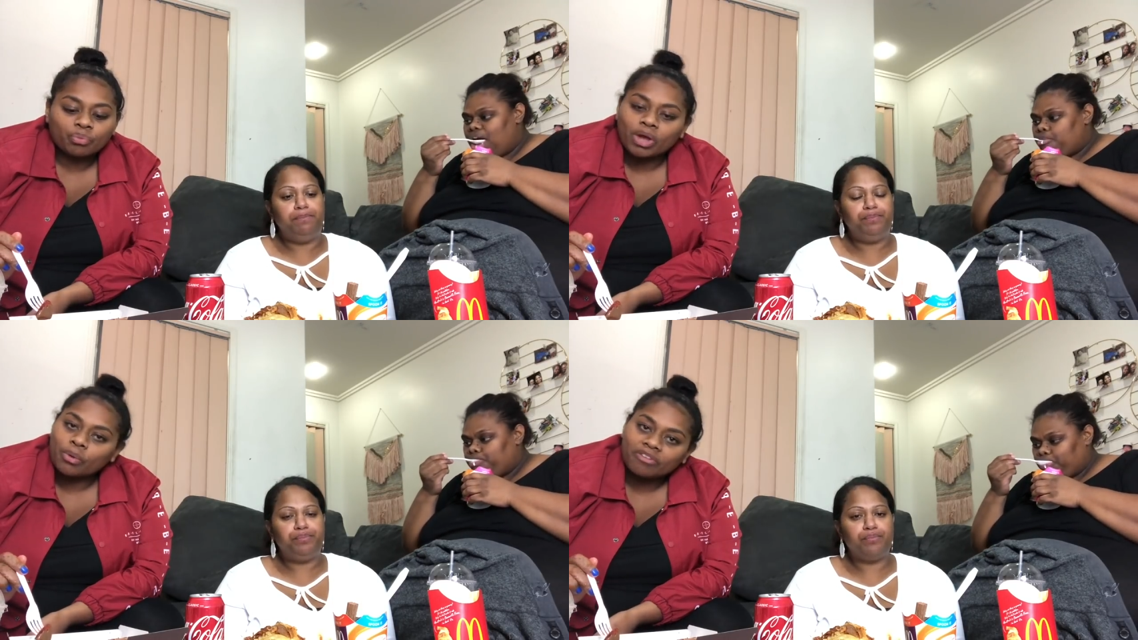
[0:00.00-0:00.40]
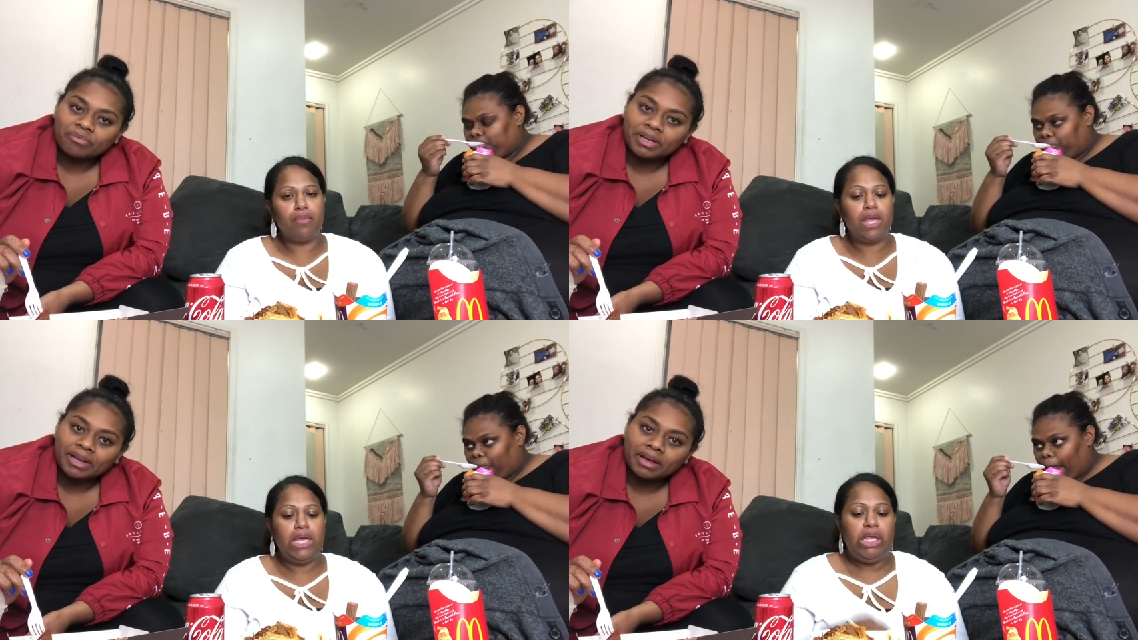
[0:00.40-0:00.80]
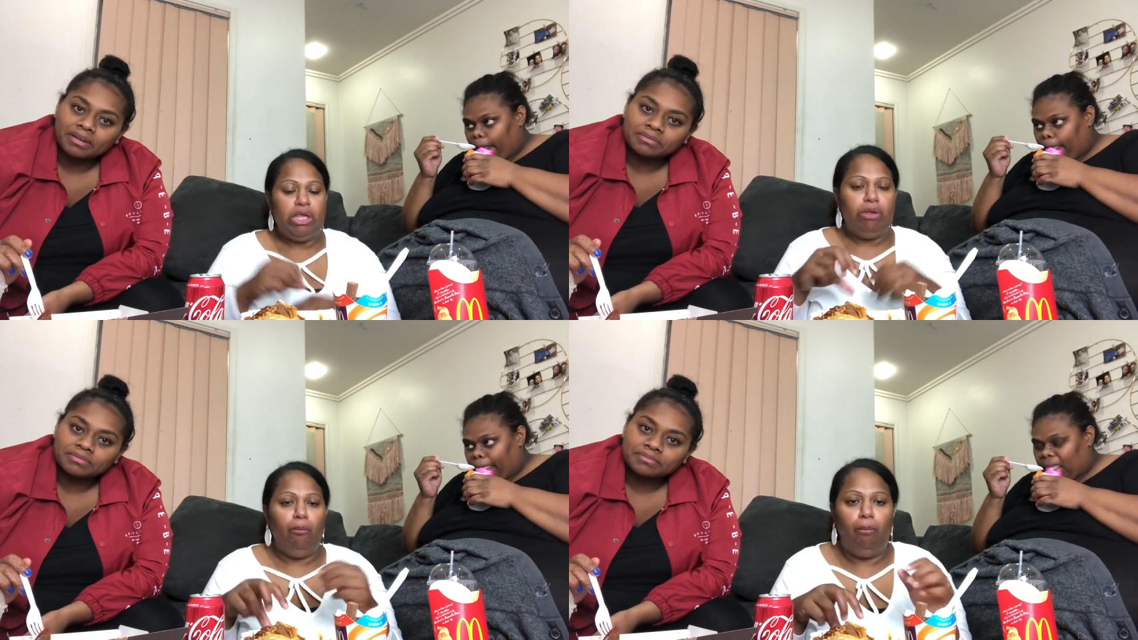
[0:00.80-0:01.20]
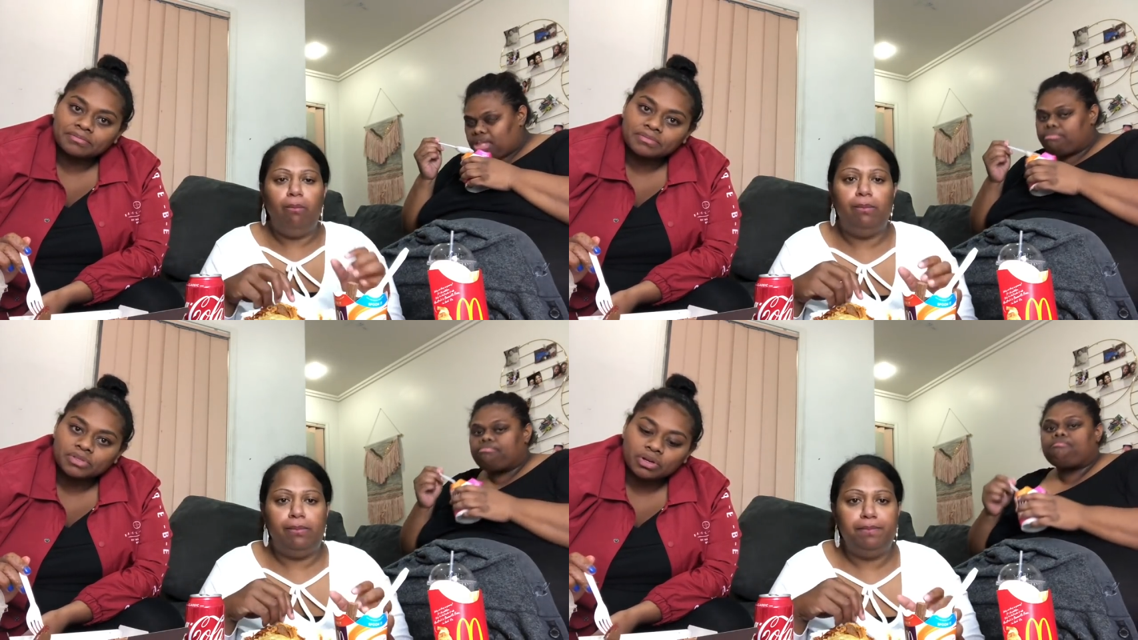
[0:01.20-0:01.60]
Speaker 1: where we've been at,
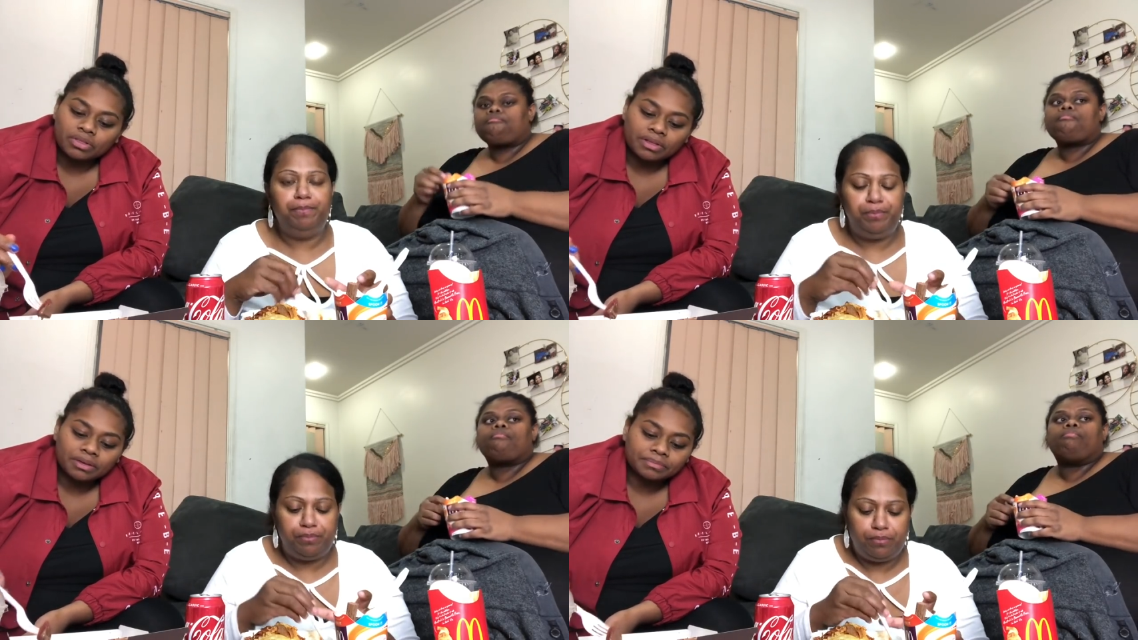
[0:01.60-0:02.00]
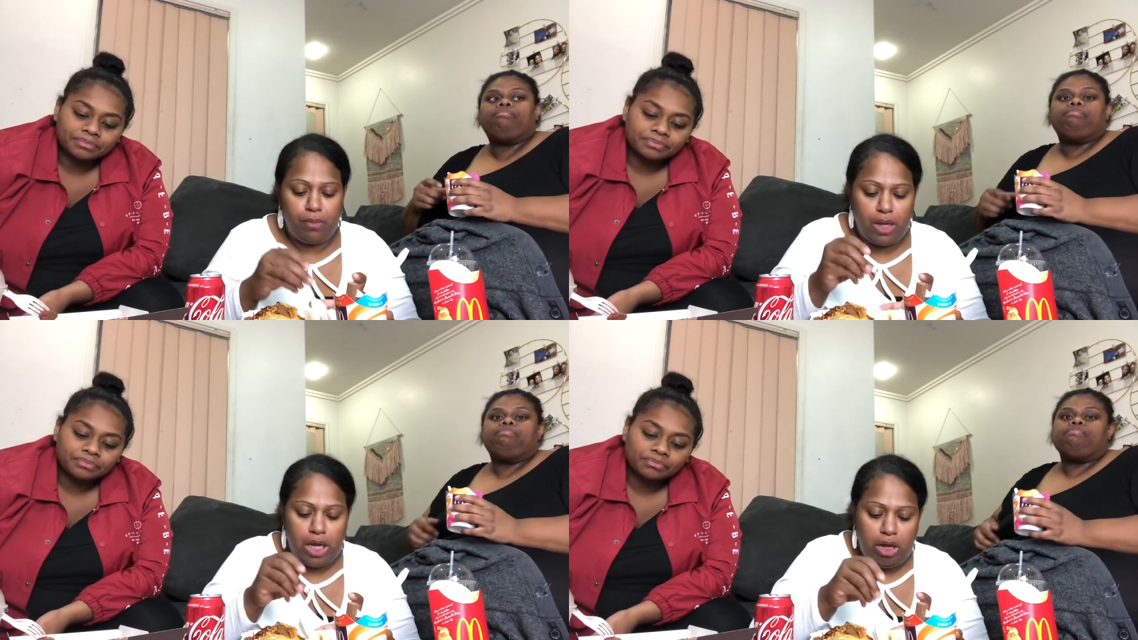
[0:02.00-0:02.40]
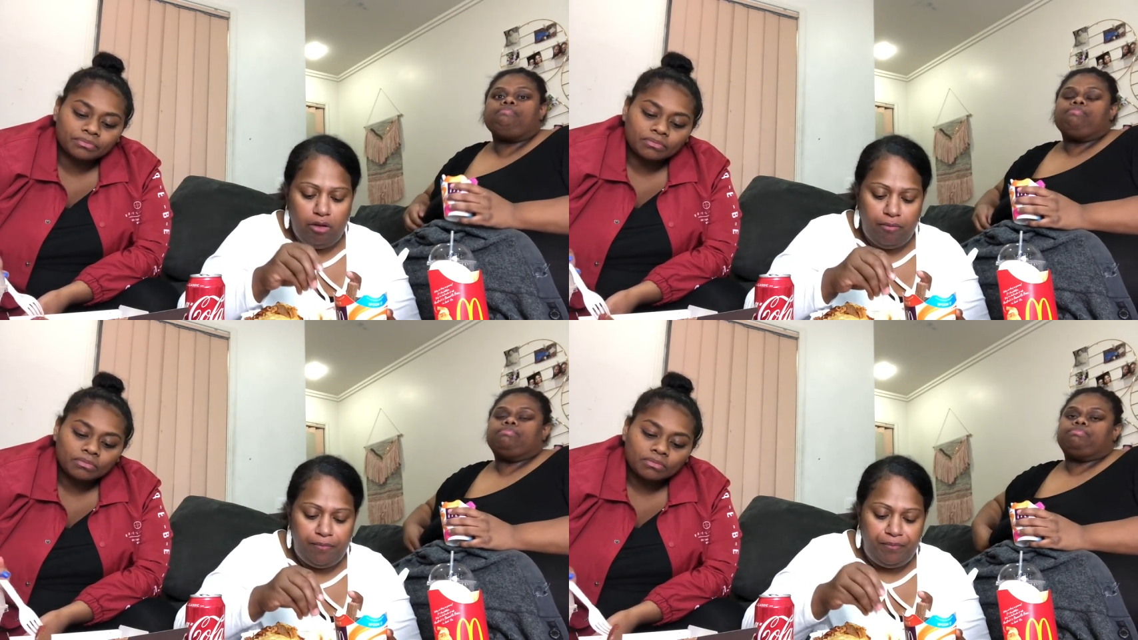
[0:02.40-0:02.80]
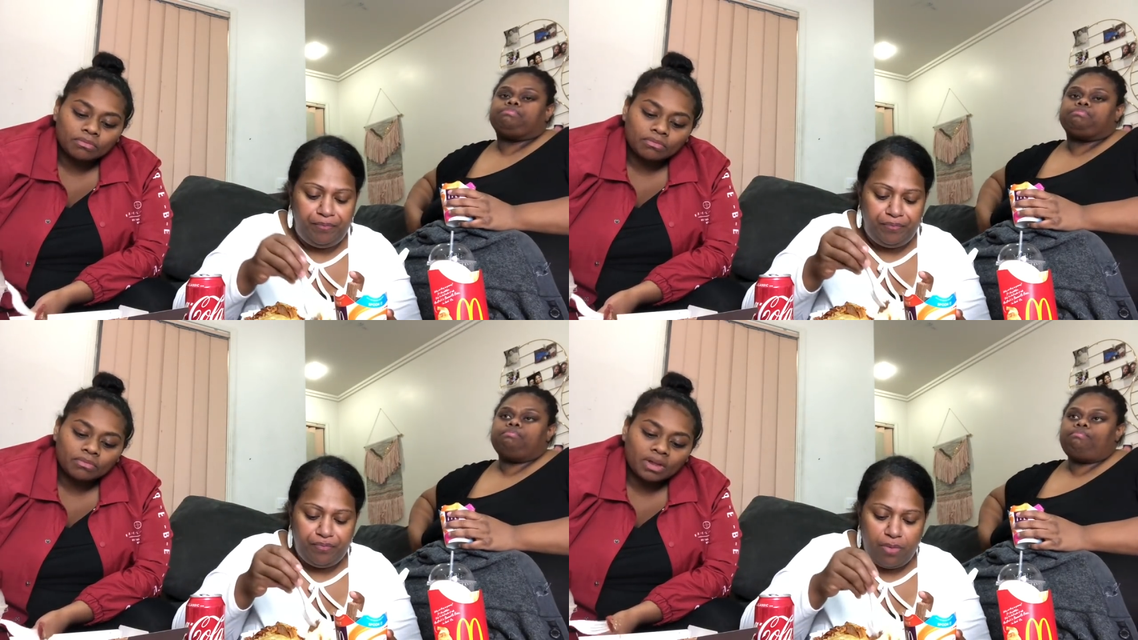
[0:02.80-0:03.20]
mm-hmm. sort of thing,
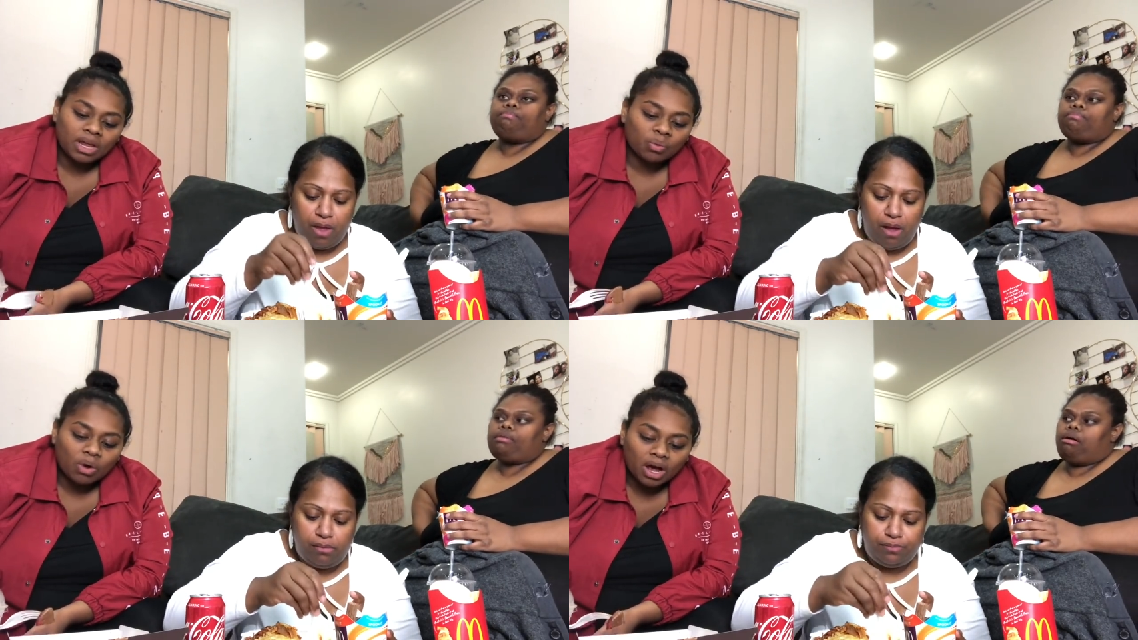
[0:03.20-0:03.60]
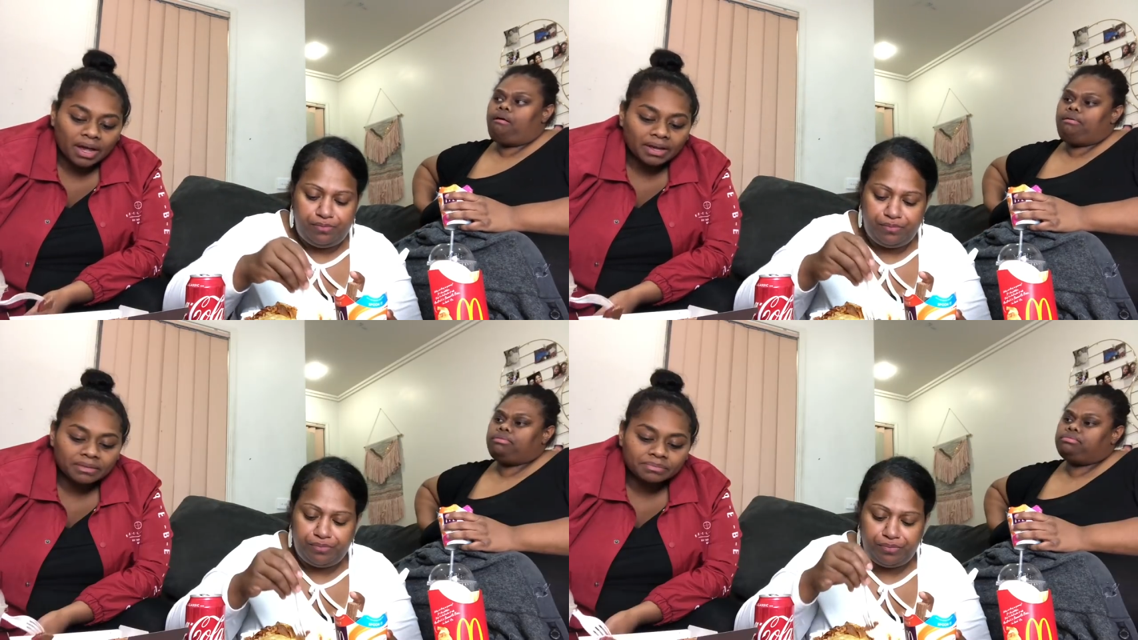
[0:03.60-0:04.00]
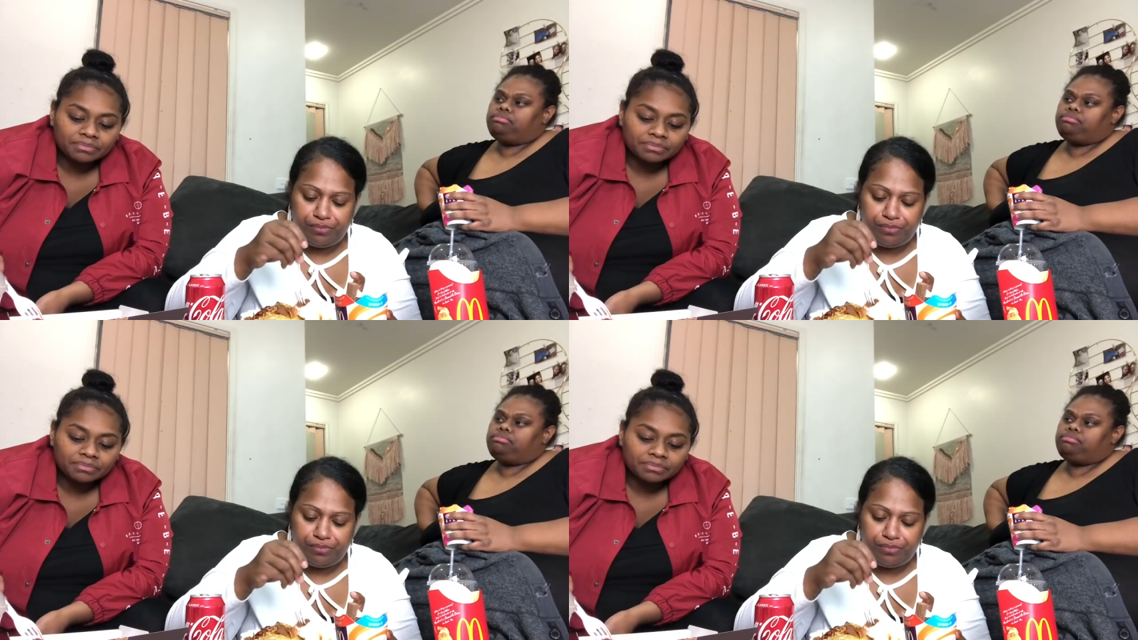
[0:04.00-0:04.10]
and why